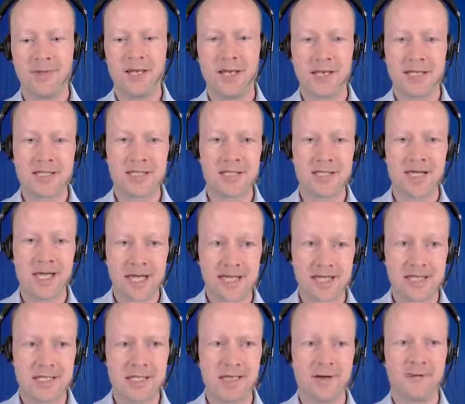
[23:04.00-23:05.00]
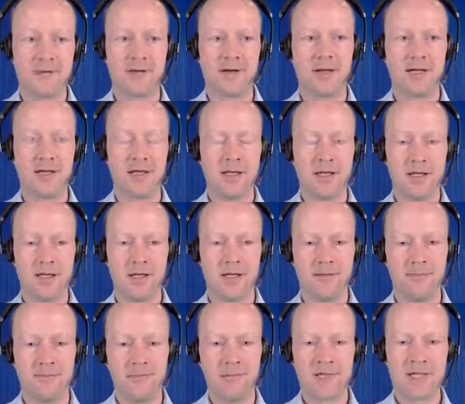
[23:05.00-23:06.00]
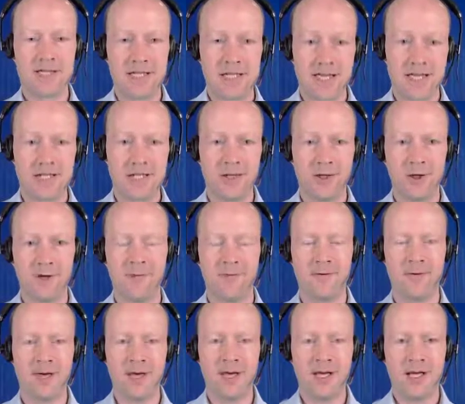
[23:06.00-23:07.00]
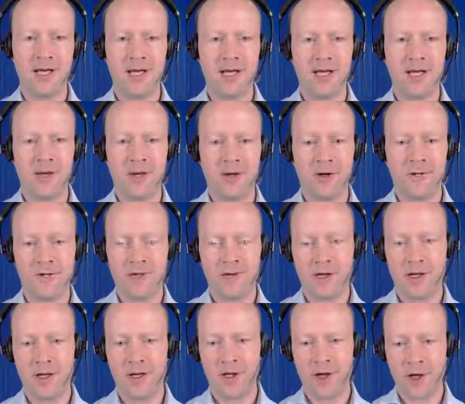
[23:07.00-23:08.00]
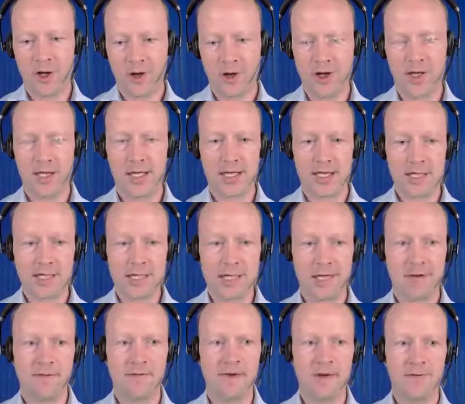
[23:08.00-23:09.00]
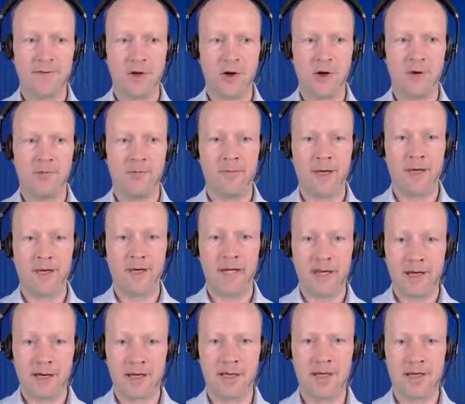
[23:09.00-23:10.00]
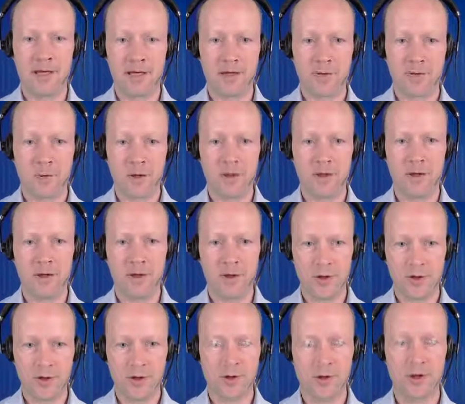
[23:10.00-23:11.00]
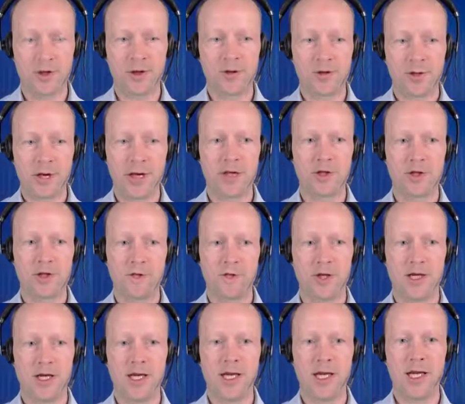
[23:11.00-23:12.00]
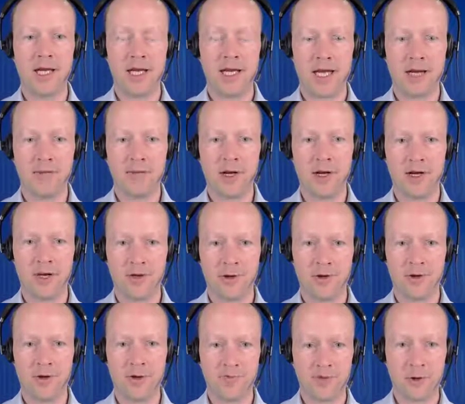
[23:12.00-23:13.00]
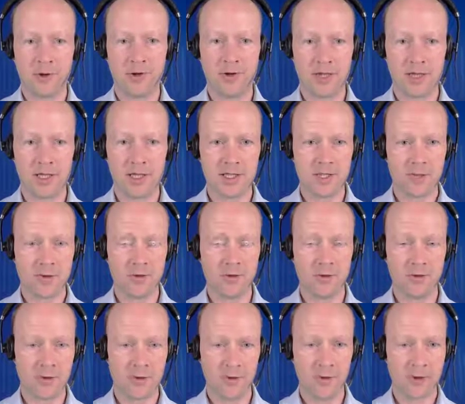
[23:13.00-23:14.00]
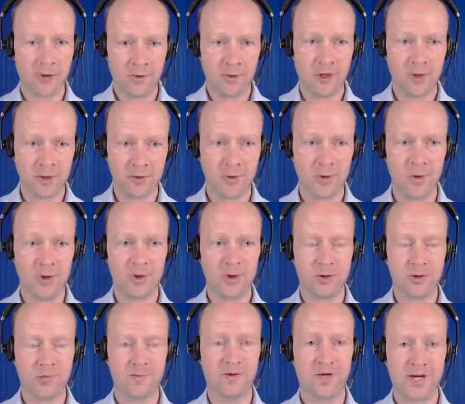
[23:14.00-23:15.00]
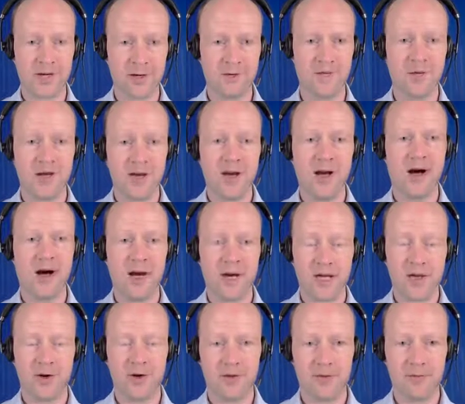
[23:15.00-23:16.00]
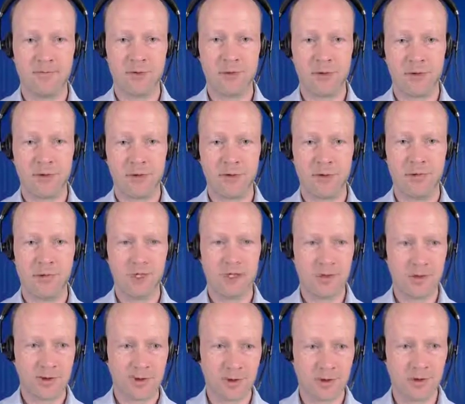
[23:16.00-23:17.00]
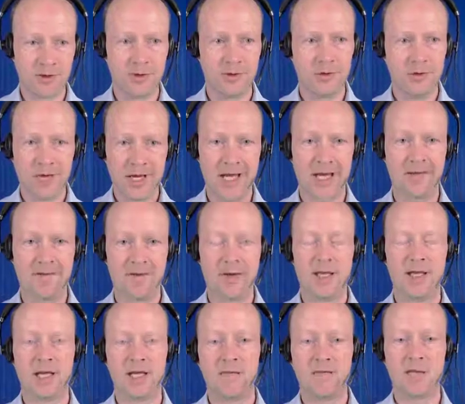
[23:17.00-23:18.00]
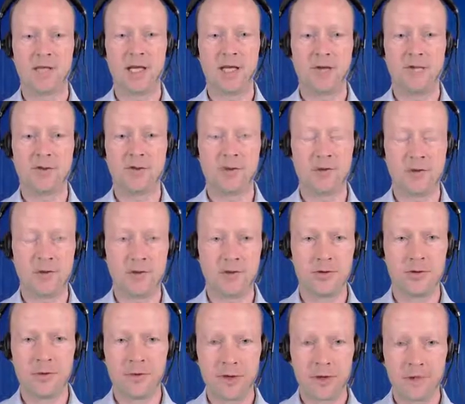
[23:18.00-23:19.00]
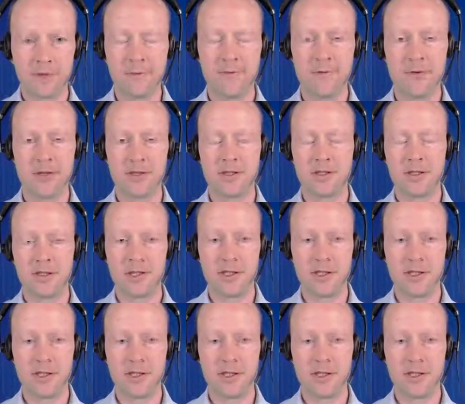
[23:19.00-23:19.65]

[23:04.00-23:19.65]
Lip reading: extensive set of learning and self-development, then I think you are doing a great job in enabling your employees to not only do what you kind of hire them to do, but to elevate themselves to the different